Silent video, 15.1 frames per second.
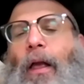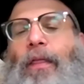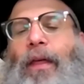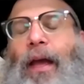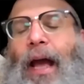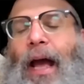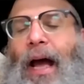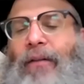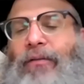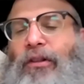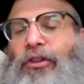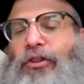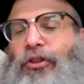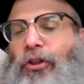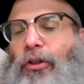they have
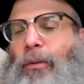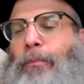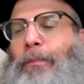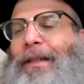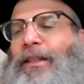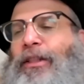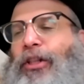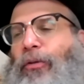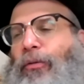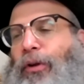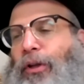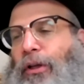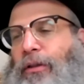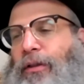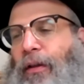a certain
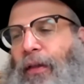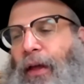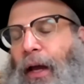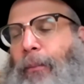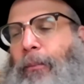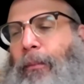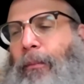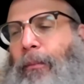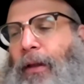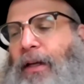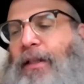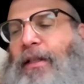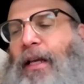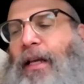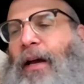material to them. That
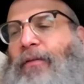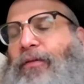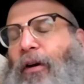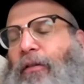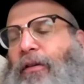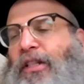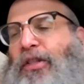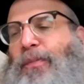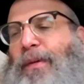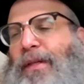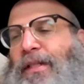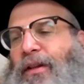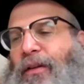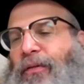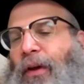is, they have very
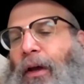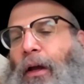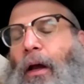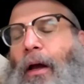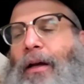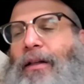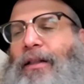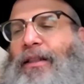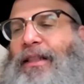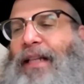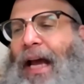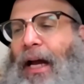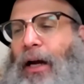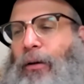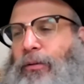specific
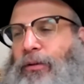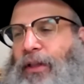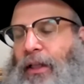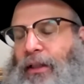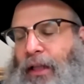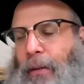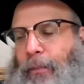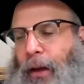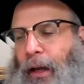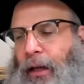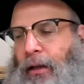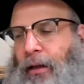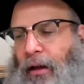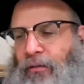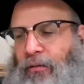sounds that they
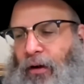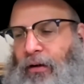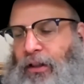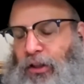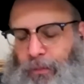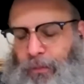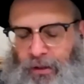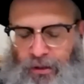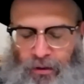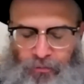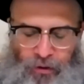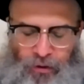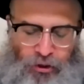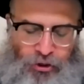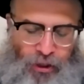make and very
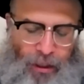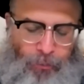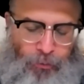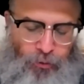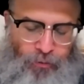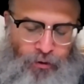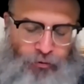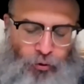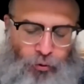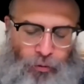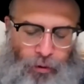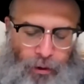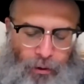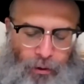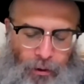specific shapes,
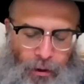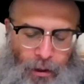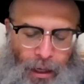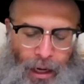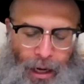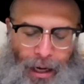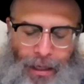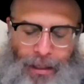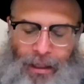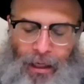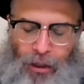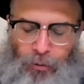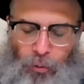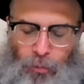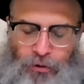Vitzura.
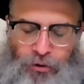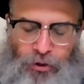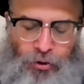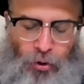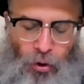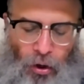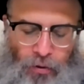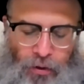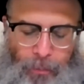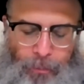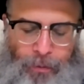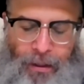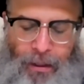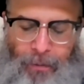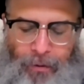Hanikra, which is called the
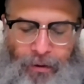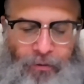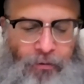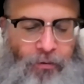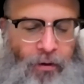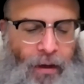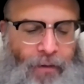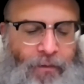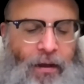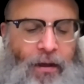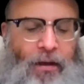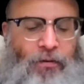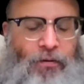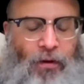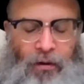Pnimis and the
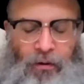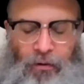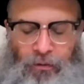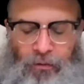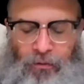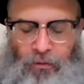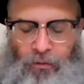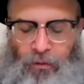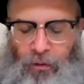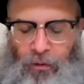Chitzinus.